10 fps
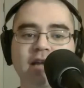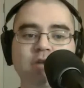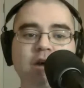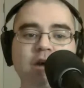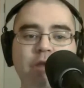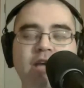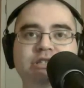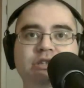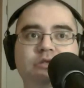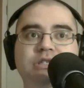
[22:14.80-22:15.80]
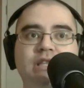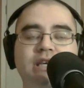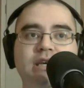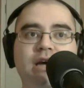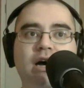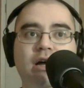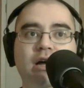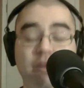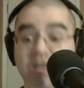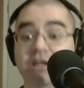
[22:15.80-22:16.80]
Ray has used the
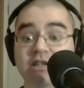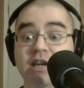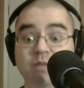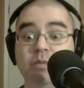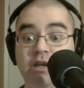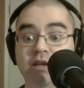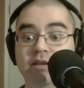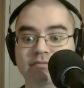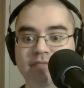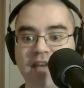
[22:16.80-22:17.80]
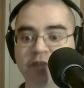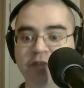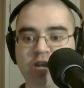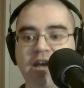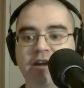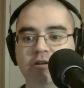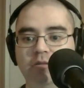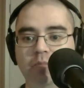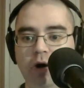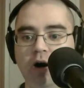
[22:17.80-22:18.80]
mini DSP
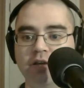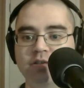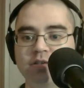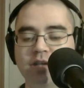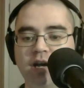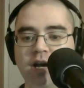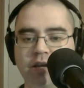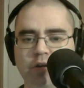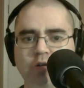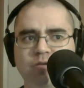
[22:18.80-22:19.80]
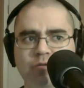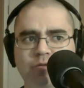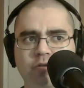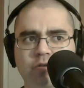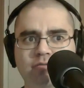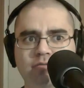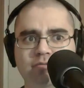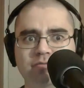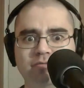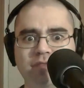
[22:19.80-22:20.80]
8-channel box that goes for,
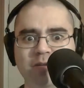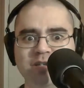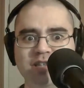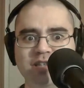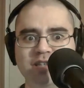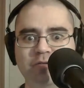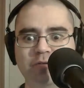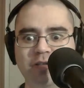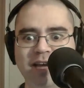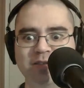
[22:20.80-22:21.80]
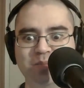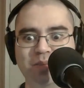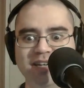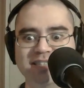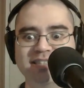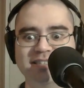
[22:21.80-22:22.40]
how much does that go for? $1,000?